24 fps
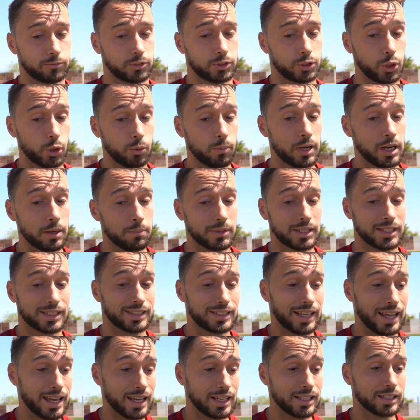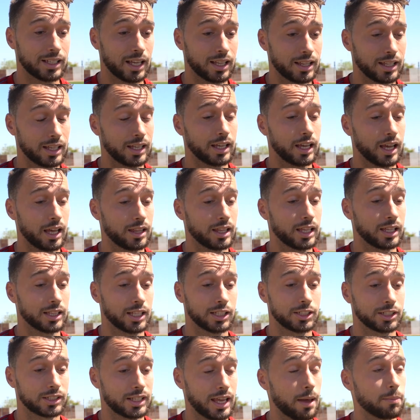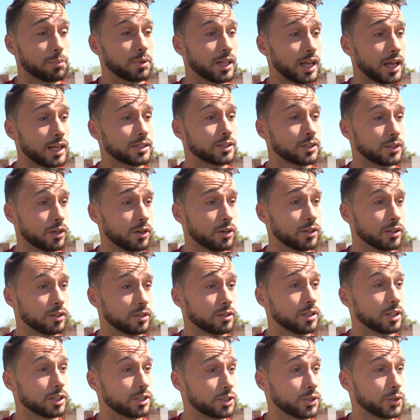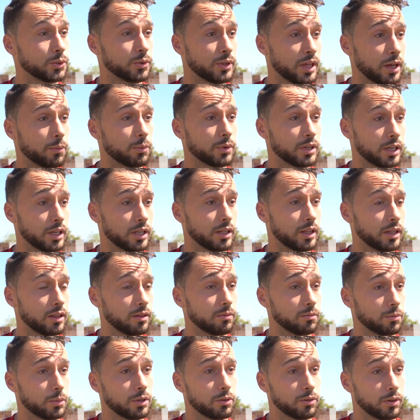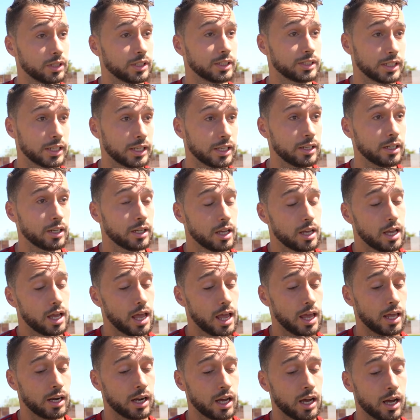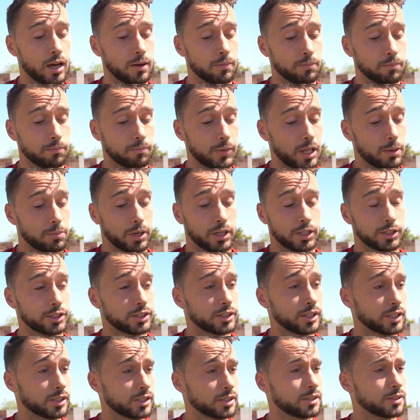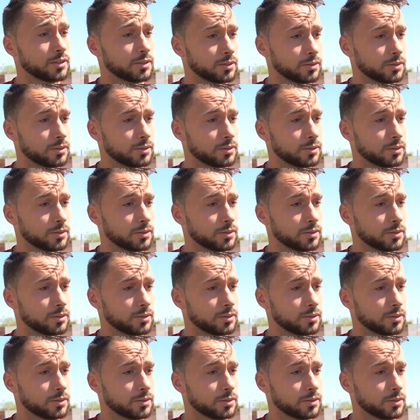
too many mistakes. I think I think they just capitalized on the two that we we really did, and um, they punished us.